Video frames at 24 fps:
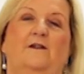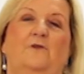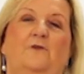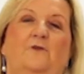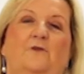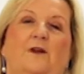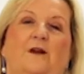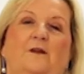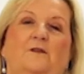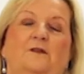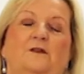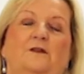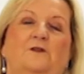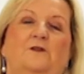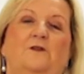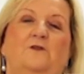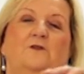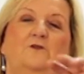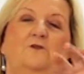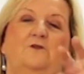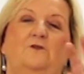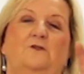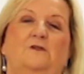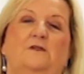Round it
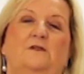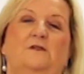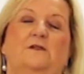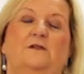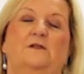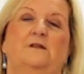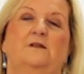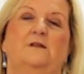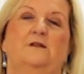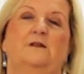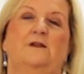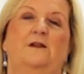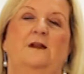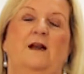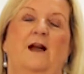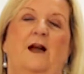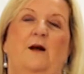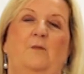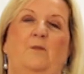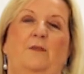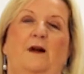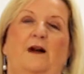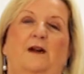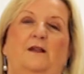goes
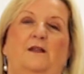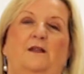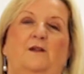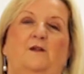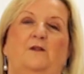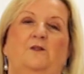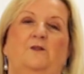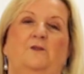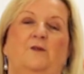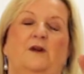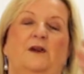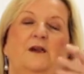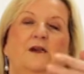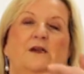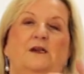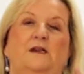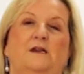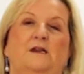and back the other way.